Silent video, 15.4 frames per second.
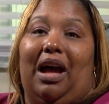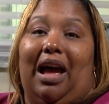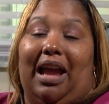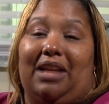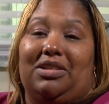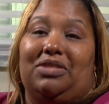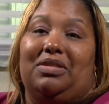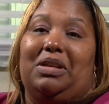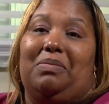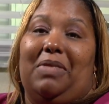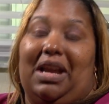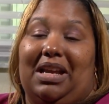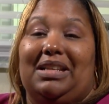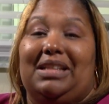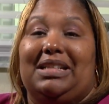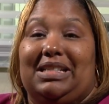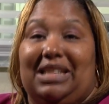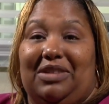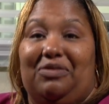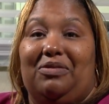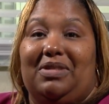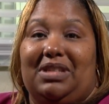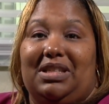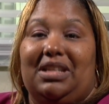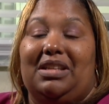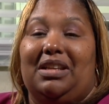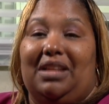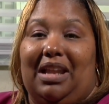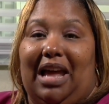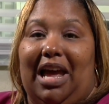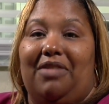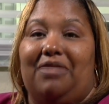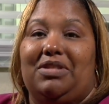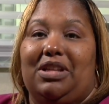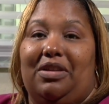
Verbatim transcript: actually making a difference in the lives